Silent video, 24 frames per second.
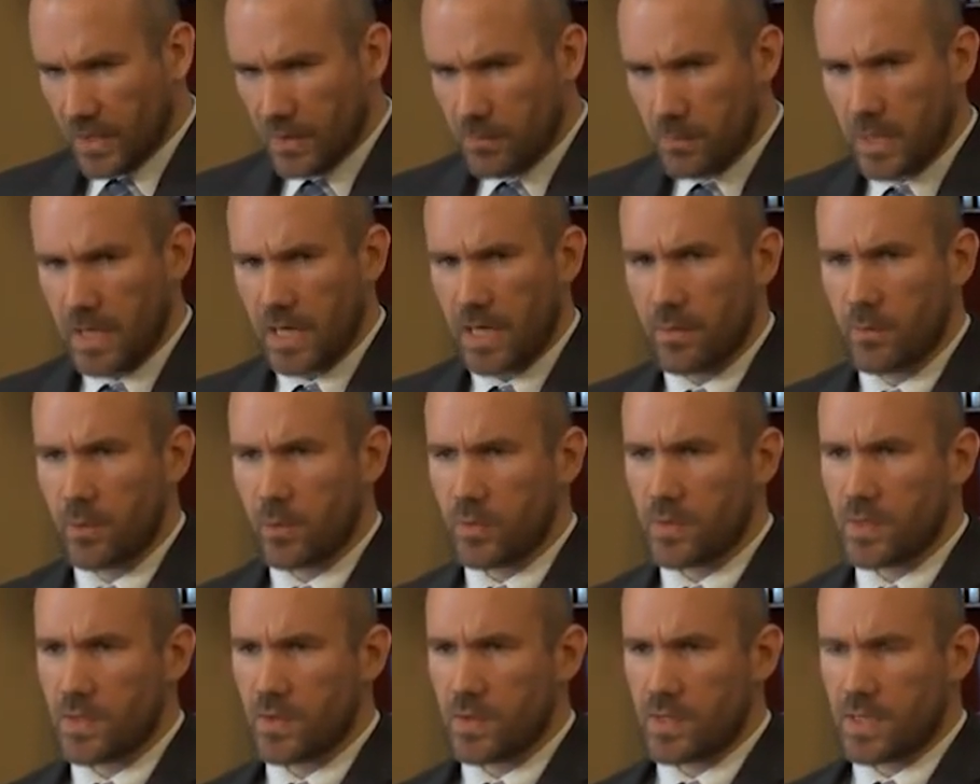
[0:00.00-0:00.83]
But I would
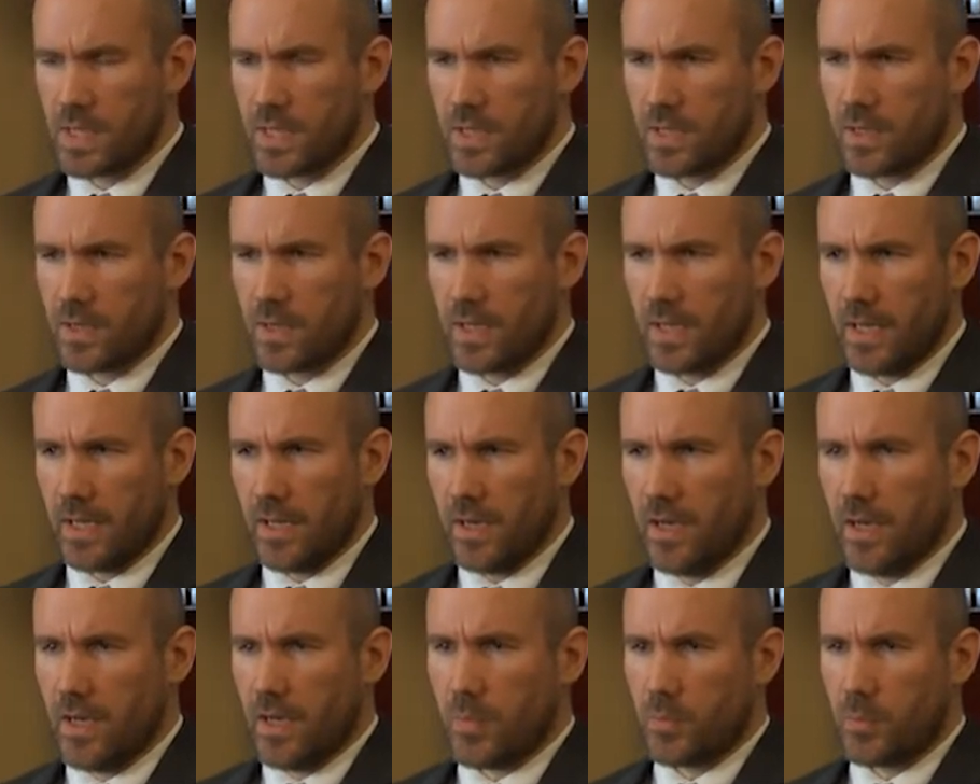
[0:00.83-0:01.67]
also say that
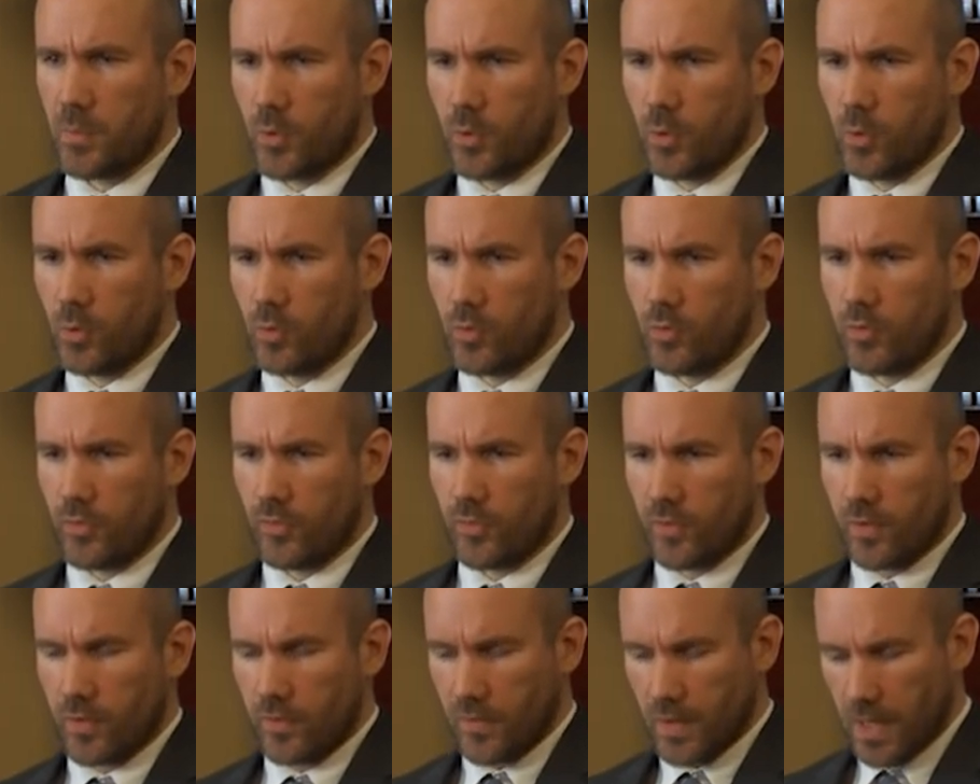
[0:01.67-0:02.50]
they
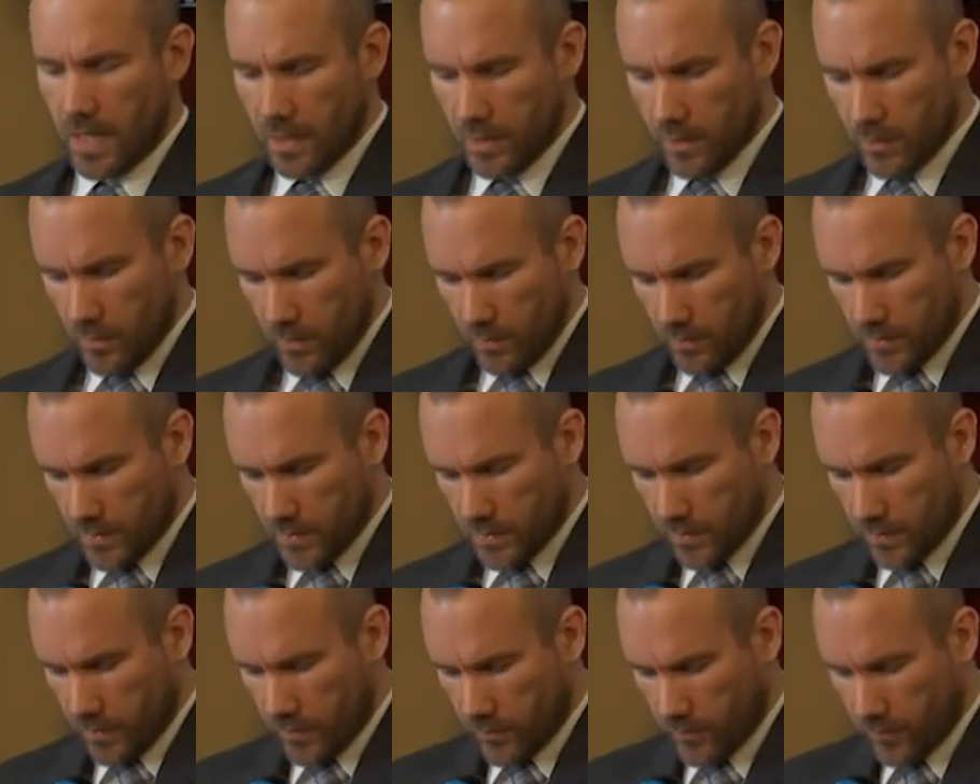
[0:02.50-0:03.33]
prove the
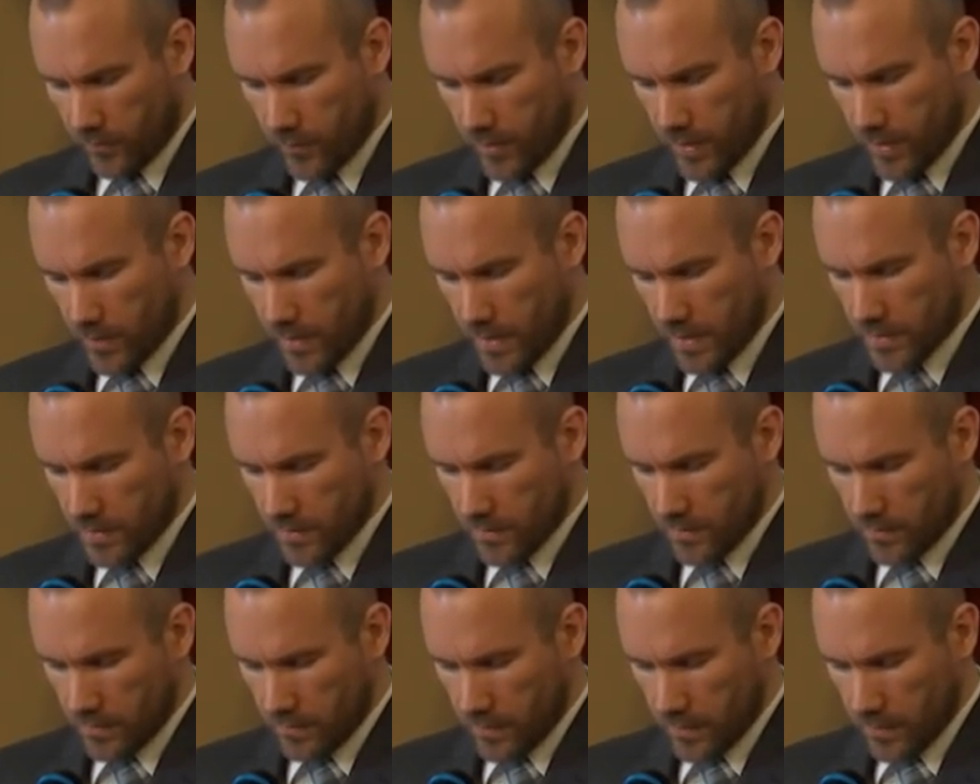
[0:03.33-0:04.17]
values of
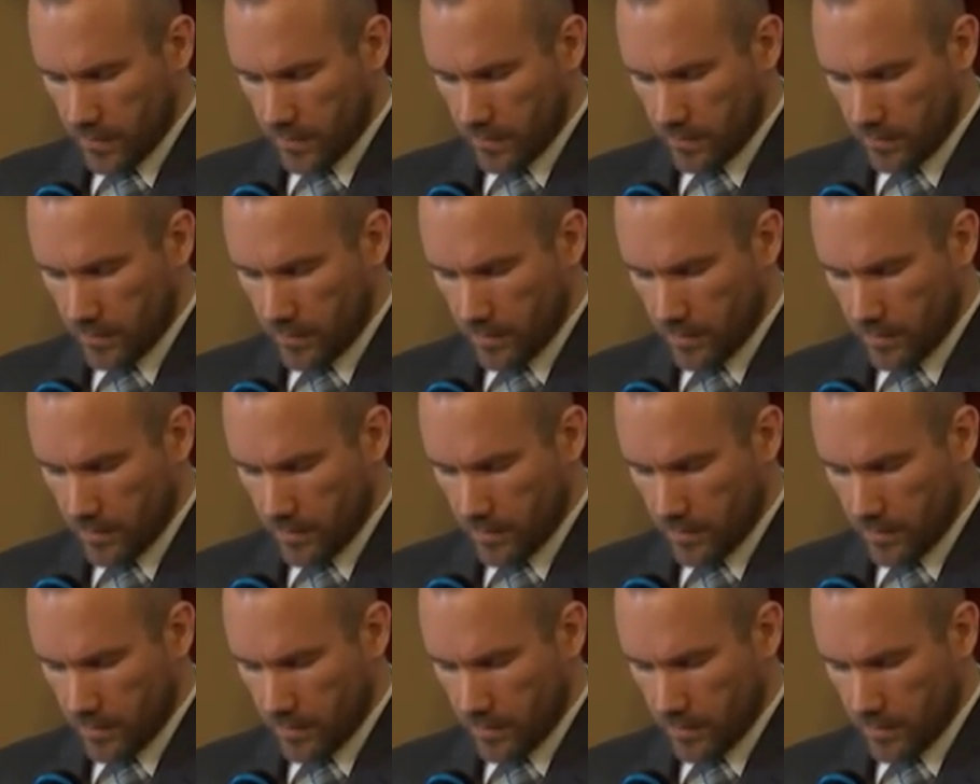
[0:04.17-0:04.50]
Freemasonry.